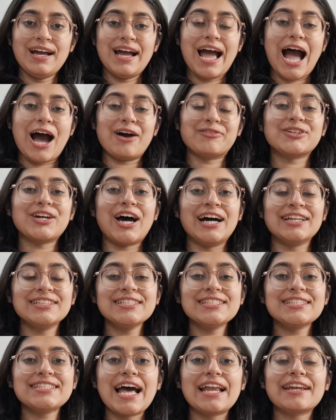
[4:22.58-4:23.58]
after
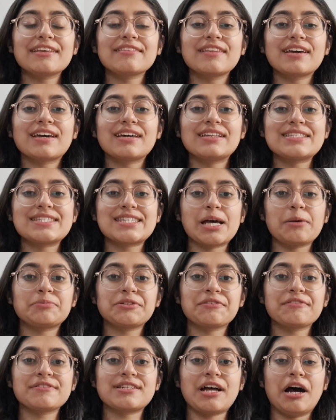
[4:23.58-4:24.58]
understanding the concept
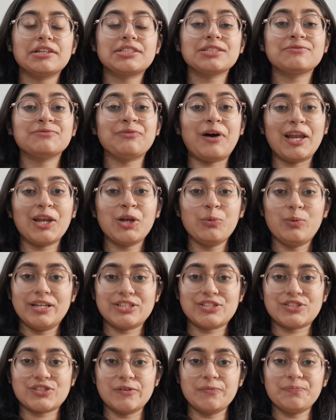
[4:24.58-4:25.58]
of startup
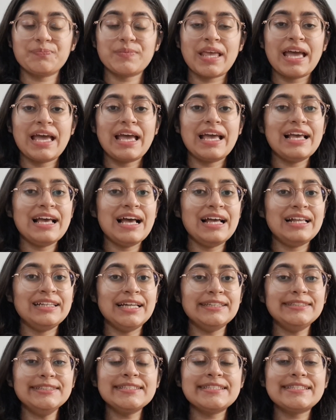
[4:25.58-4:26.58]
valuation,
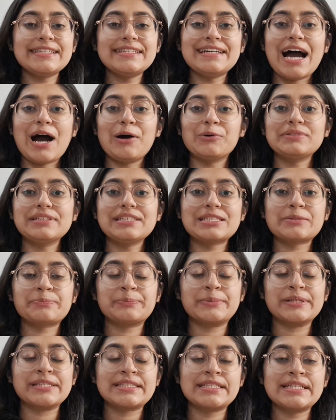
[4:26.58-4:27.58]
let us see how these
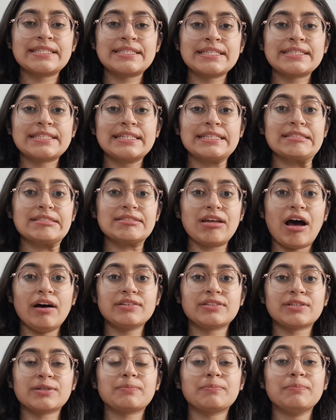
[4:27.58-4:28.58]
businesses and
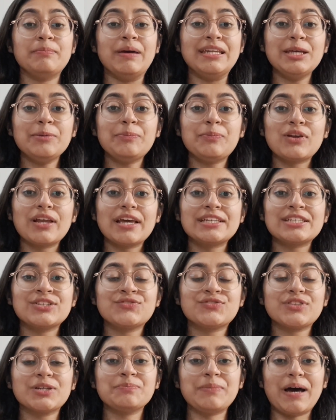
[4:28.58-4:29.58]
startups manipulate
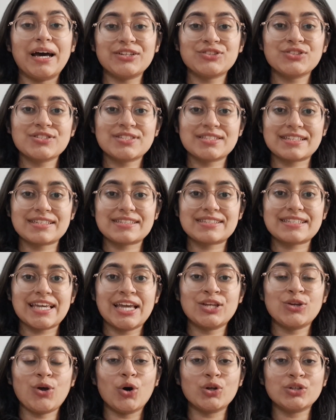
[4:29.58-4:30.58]
different matrices
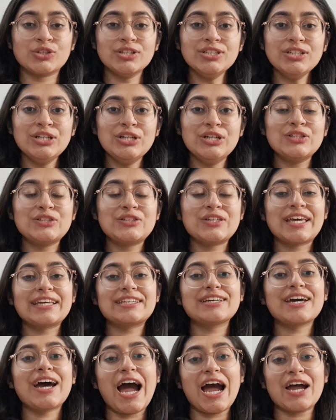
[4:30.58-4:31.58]
in order to
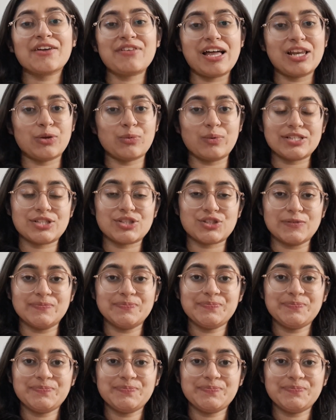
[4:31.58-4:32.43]
get a higher valuation.